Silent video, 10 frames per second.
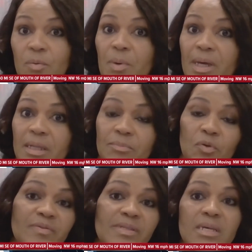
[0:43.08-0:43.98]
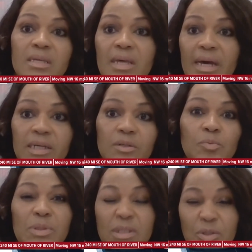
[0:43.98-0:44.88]
the way it moves in, the
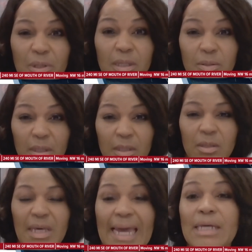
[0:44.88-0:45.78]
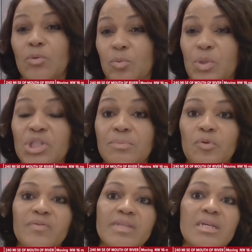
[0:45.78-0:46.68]
angle in which it
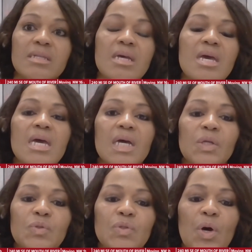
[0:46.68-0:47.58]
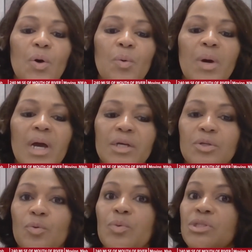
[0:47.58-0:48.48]
moves in. And so, you
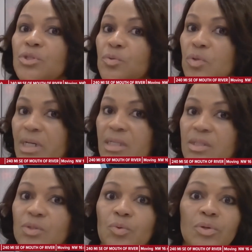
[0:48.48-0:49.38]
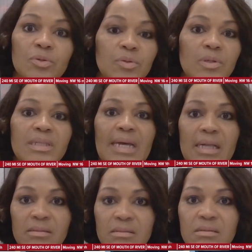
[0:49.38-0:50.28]
know, we do look at historical
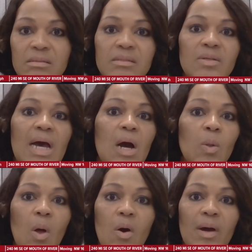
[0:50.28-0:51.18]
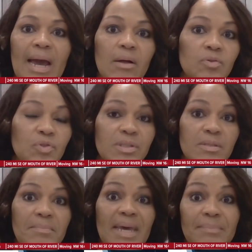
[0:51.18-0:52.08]
analysis as to how long outages
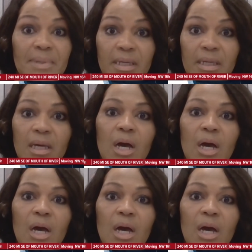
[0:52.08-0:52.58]
may be